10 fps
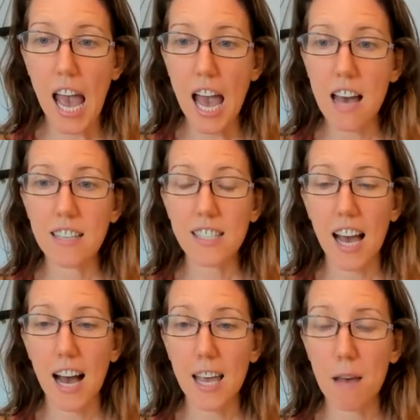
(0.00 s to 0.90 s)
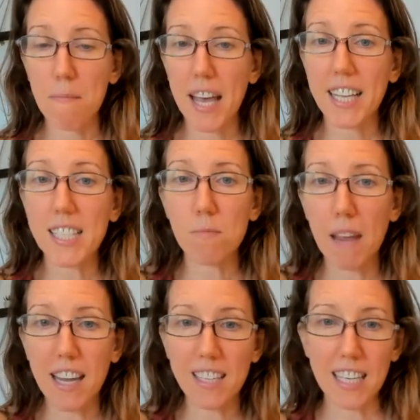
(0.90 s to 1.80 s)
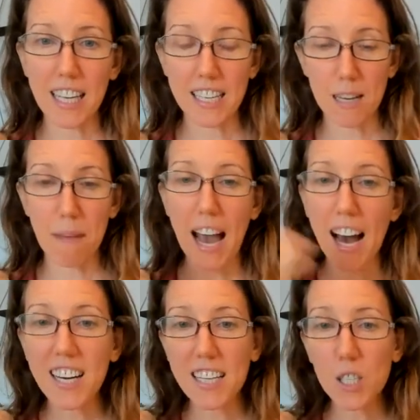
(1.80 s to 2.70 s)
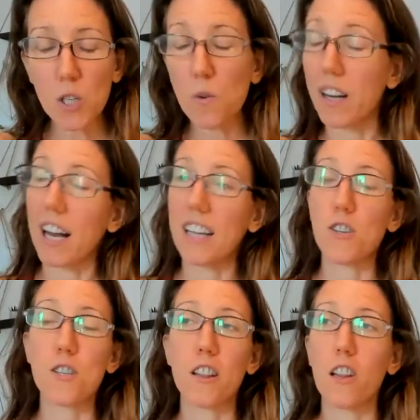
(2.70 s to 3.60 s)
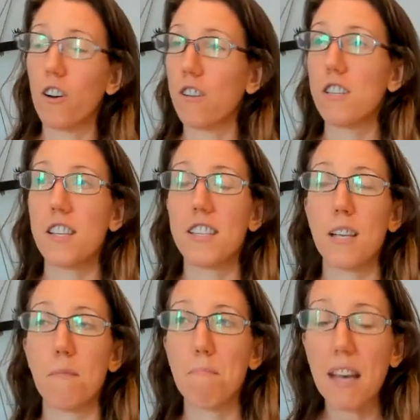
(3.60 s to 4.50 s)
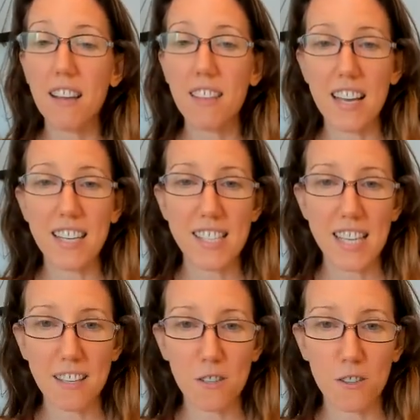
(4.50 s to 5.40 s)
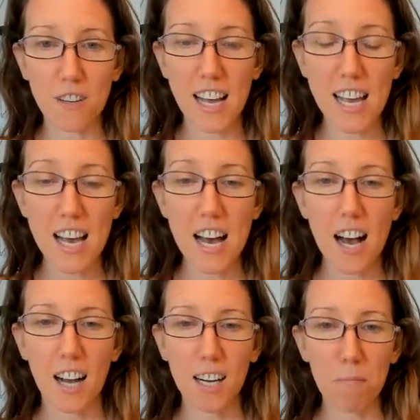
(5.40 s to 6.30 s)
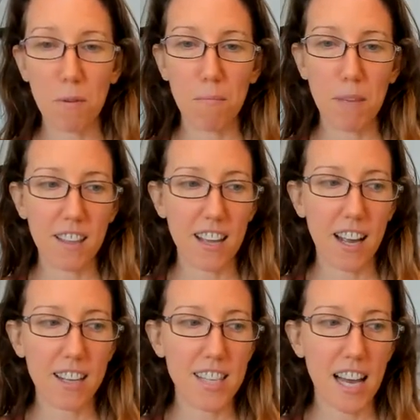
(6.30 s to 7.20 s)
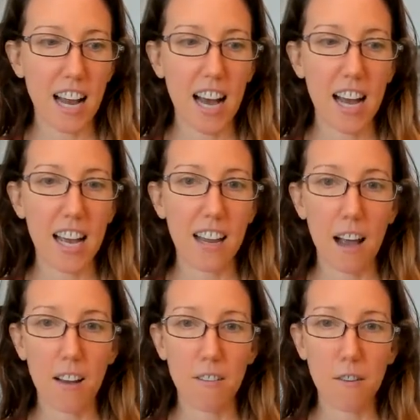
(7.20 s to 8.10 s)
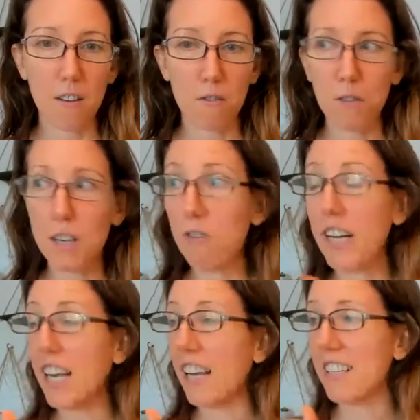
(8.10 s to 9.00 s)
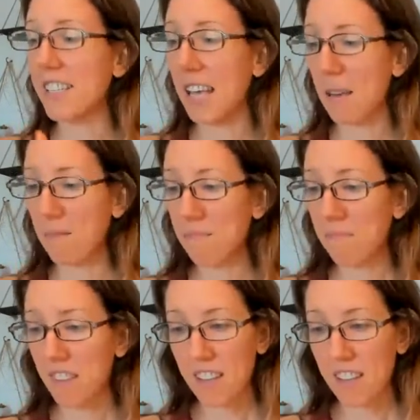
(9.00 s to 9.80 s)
And I am expanding it. I'm adding to it. I just learned some big things yesterday, a couple of big things that rereading the same